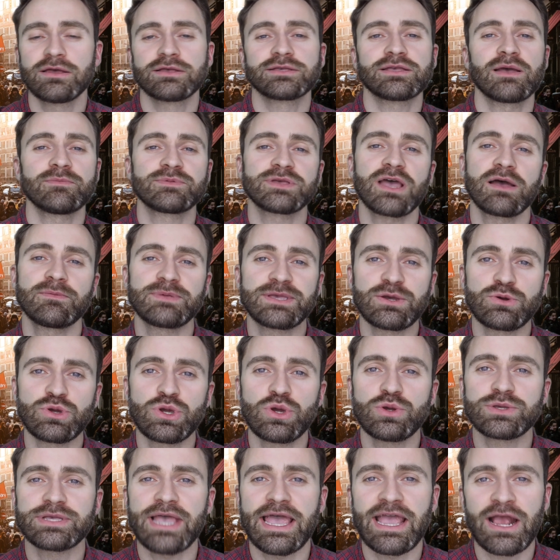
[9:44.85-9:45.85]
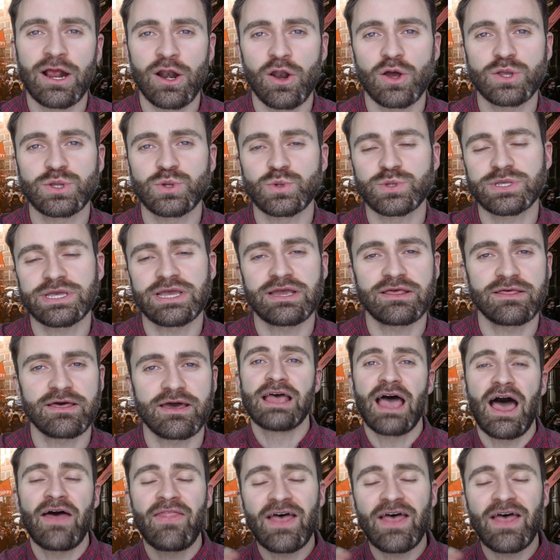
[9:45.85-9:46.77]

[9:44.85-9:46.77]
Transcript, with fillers: sometimes he'll use a glottal T there.